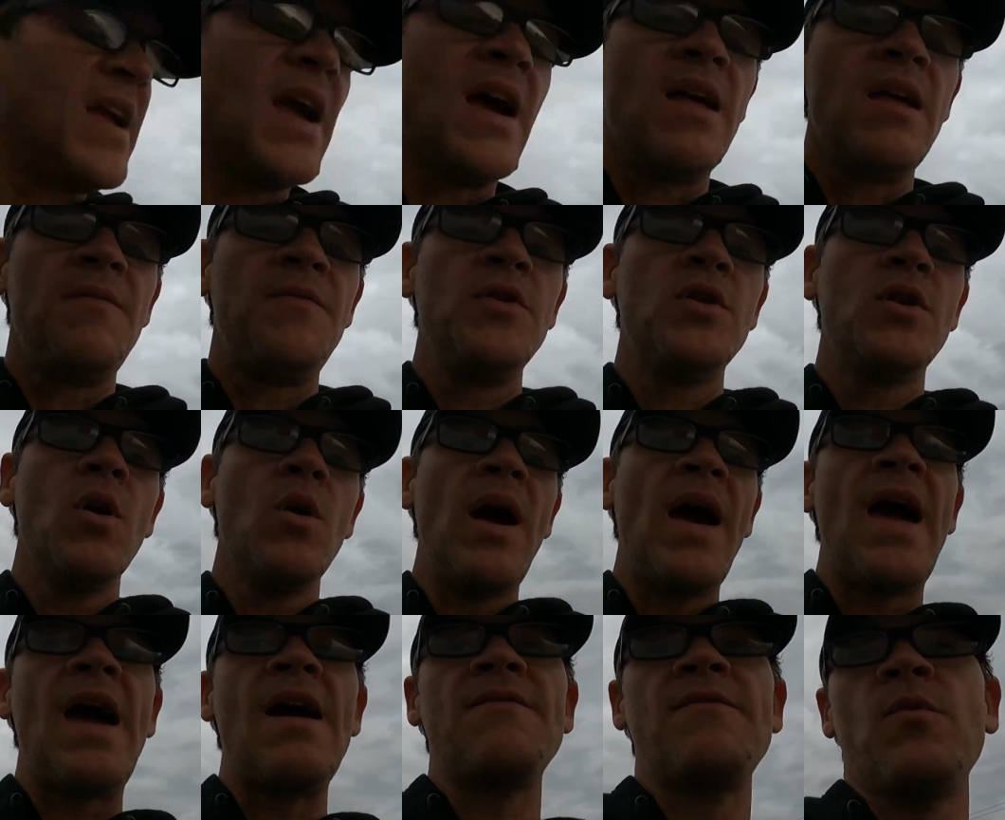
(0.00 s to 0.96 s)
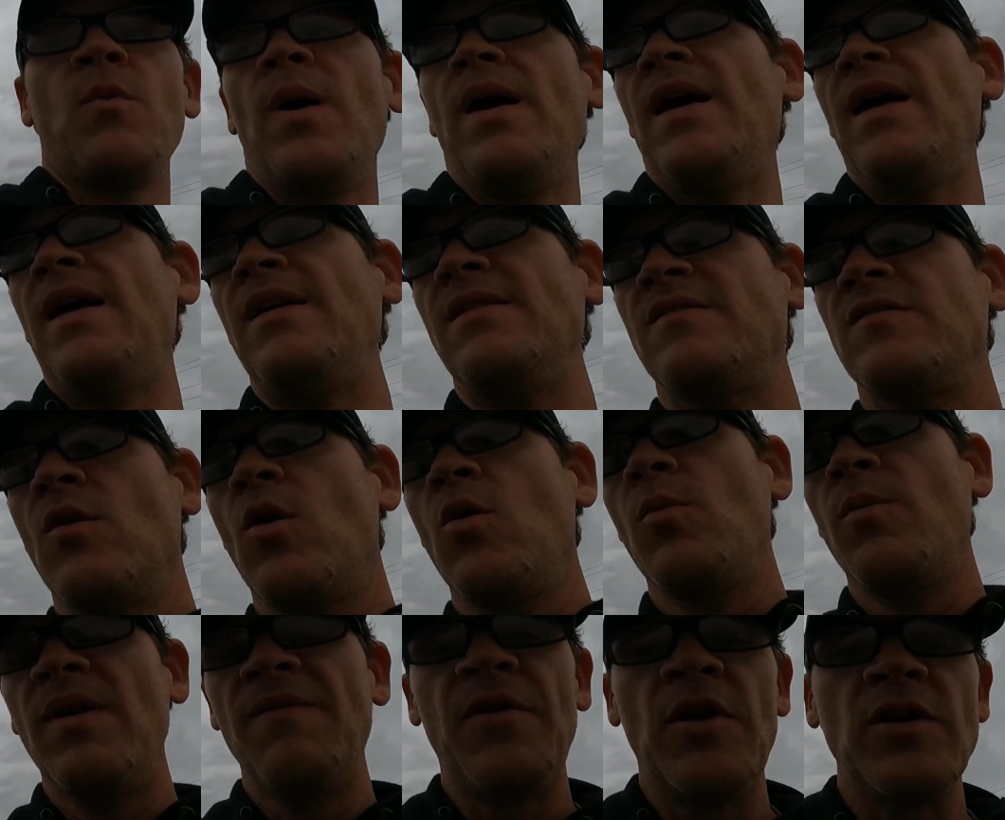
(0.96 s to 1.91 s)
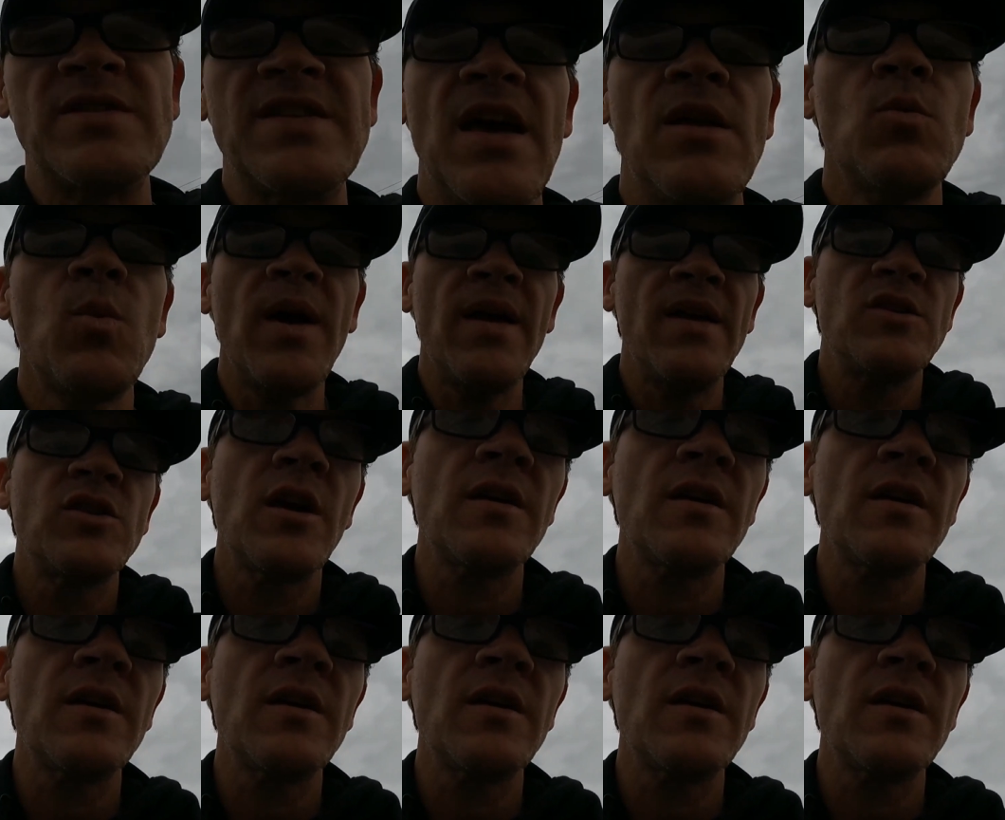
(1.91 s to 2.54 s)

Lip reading: yeah, if you go halfway, so if they're 10-way